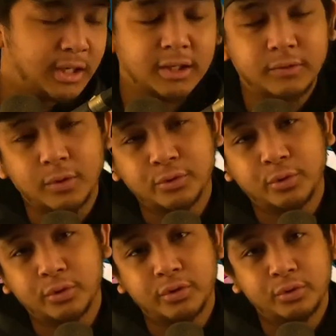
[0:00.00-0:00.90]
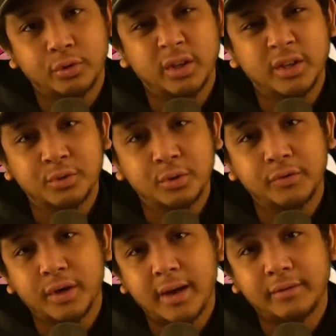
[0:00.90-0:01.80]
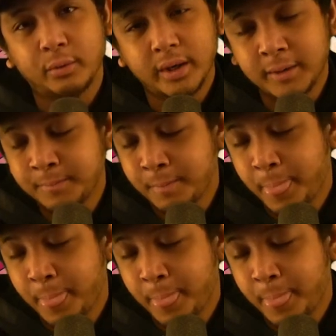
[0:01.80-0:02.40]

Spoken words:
And, of course, join the Discord if you haven't already.